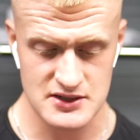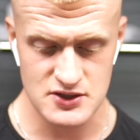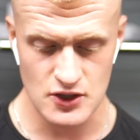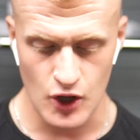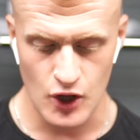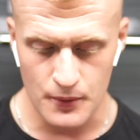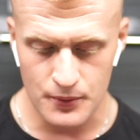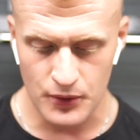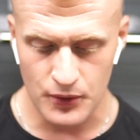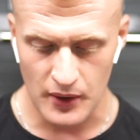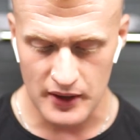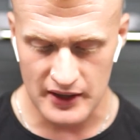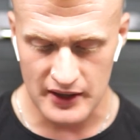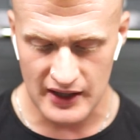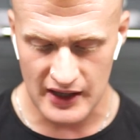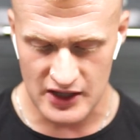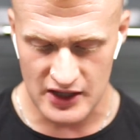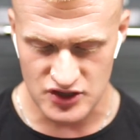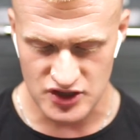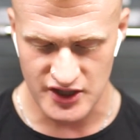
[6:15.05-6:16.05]
So up 20
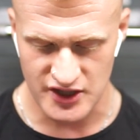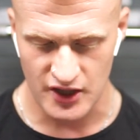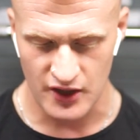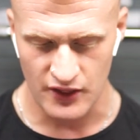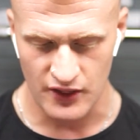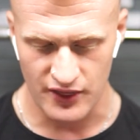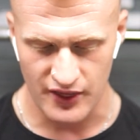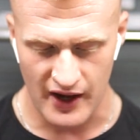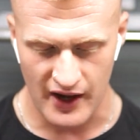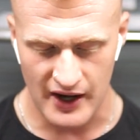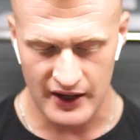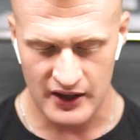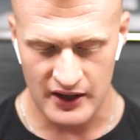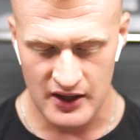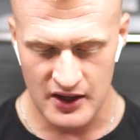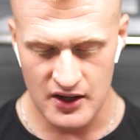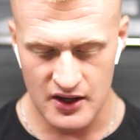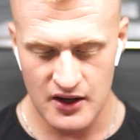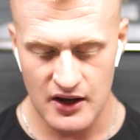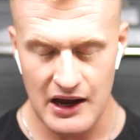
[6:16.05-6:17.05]
kg on that.
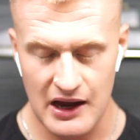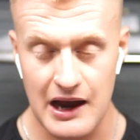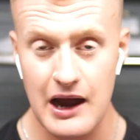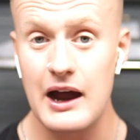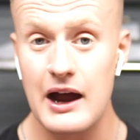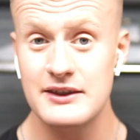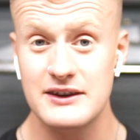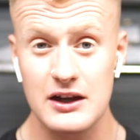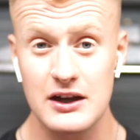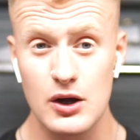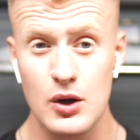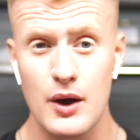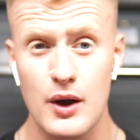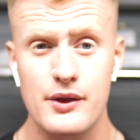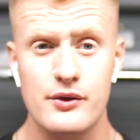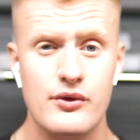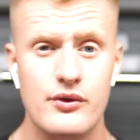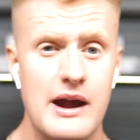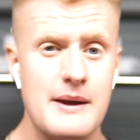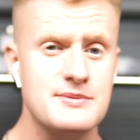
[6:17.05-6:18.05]
I did lower
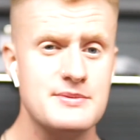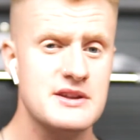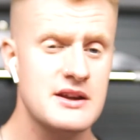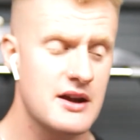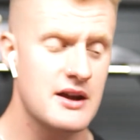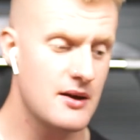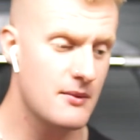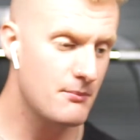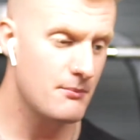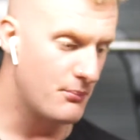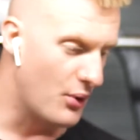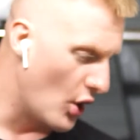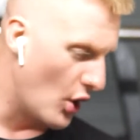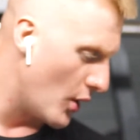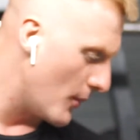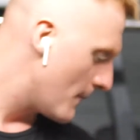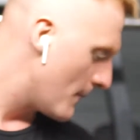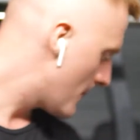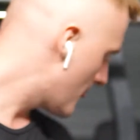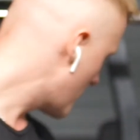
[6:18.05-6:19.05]
the reps,
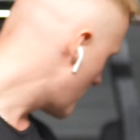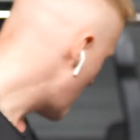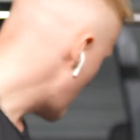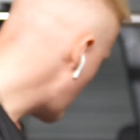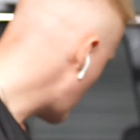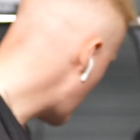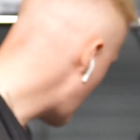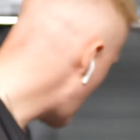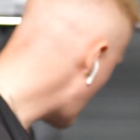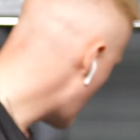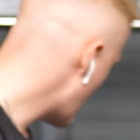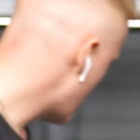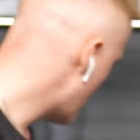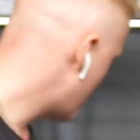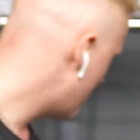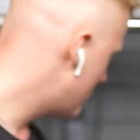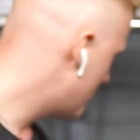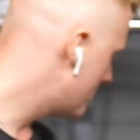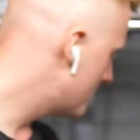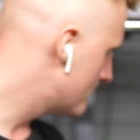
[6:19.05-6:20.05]
but
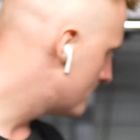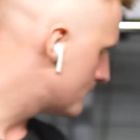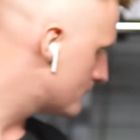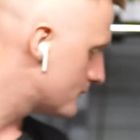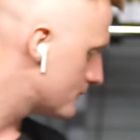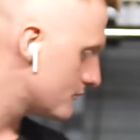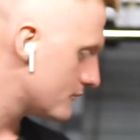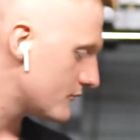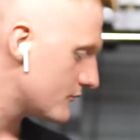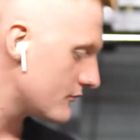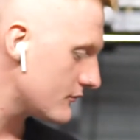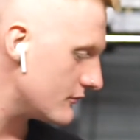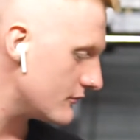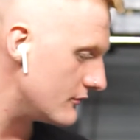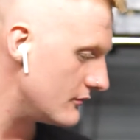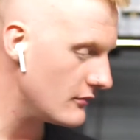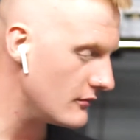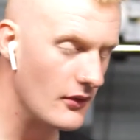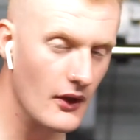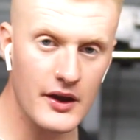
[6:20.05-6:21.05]

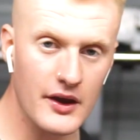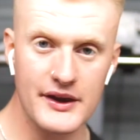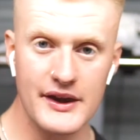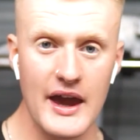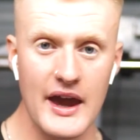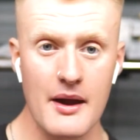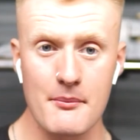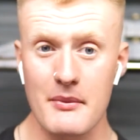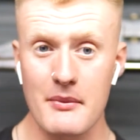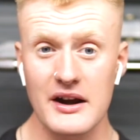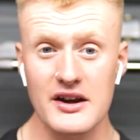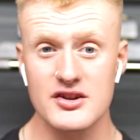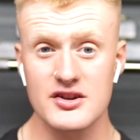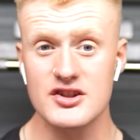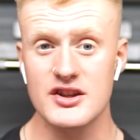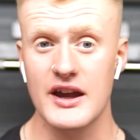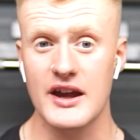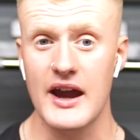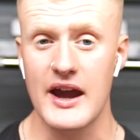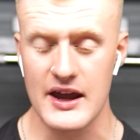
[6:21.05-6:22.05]
managed
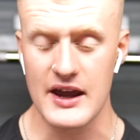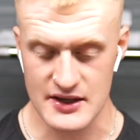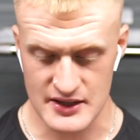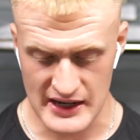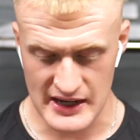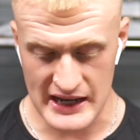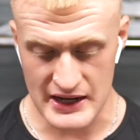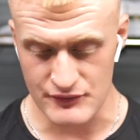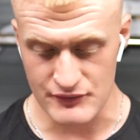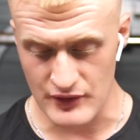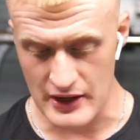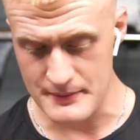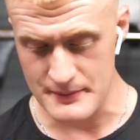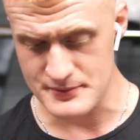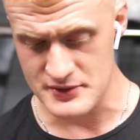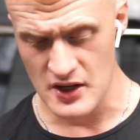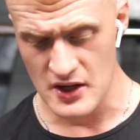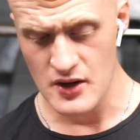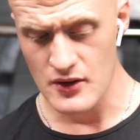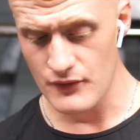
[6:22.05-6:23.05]
to get 8
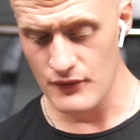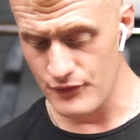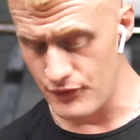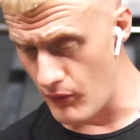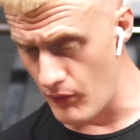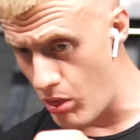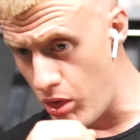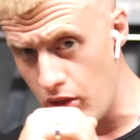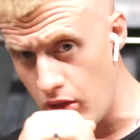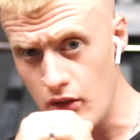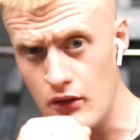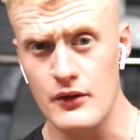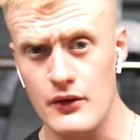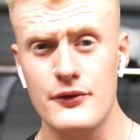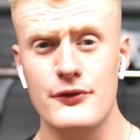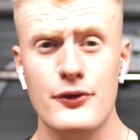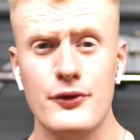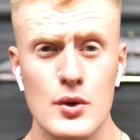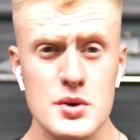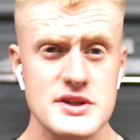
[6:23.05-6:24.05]
reps. 4
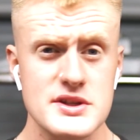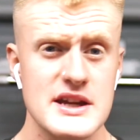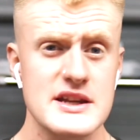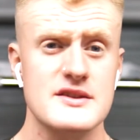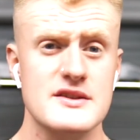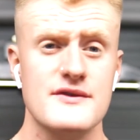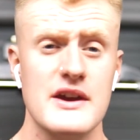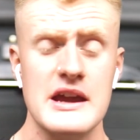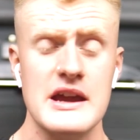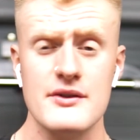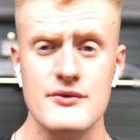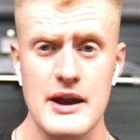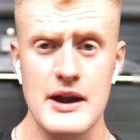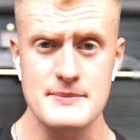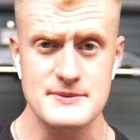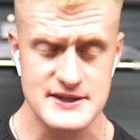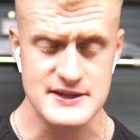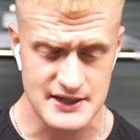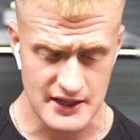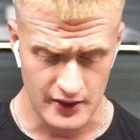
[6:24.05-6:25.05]
sets of 8
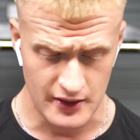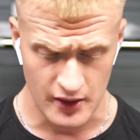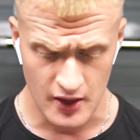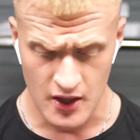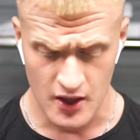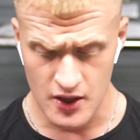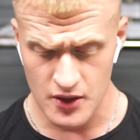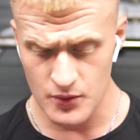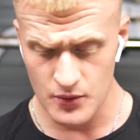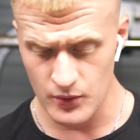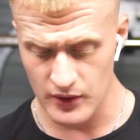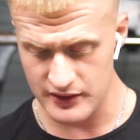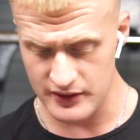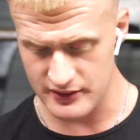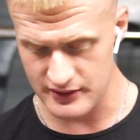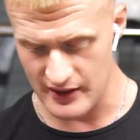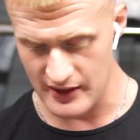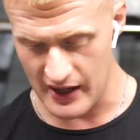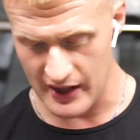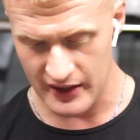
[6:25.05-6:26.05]
reps still with
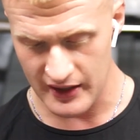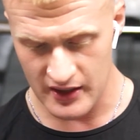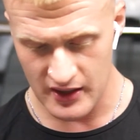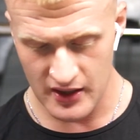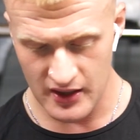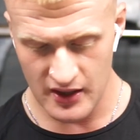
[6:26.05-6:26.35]
that.